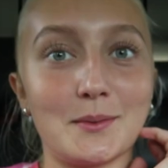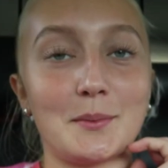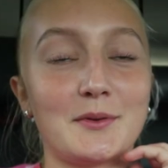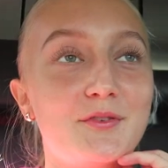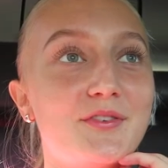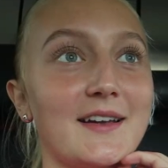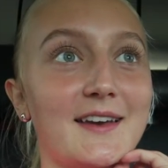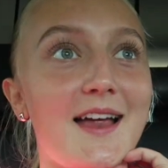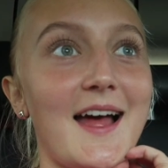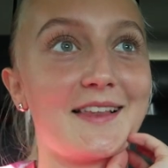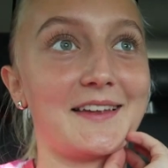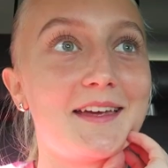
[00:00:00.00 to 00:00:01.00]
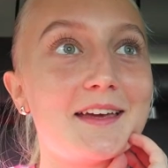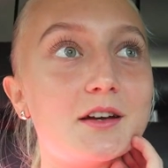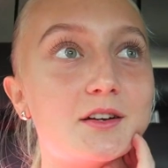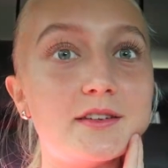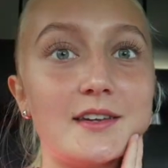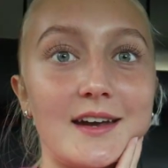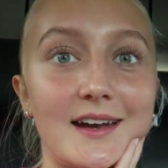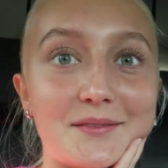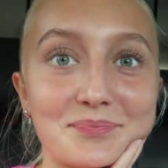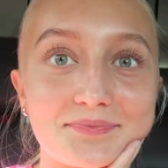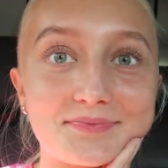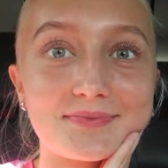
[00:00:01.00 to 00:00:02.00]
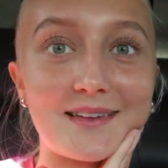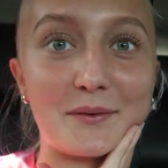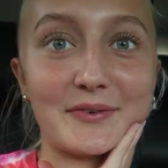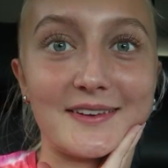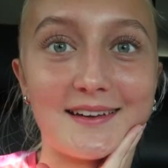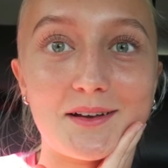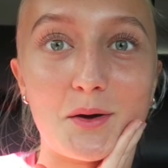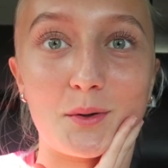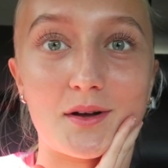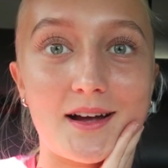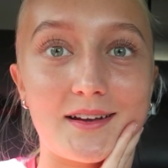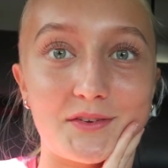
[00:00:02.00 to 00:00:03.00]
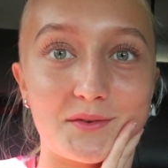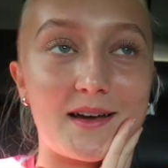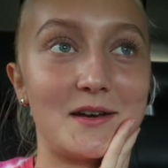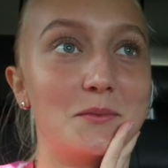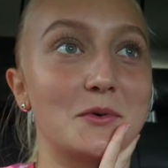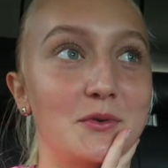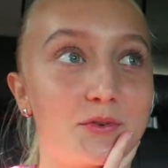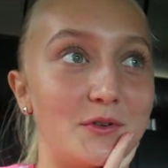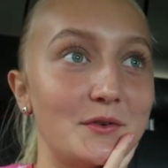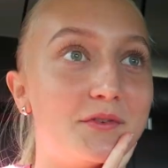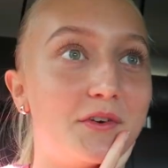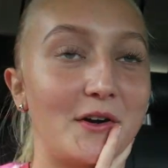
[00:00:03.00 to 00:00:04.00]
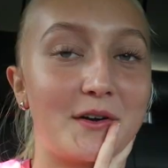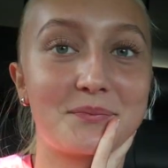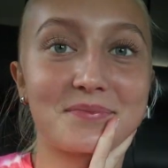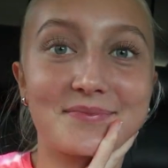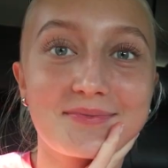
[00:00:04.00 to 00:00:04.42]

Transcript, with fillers: be able to find an alligator today. I've seen all kinds of animals so far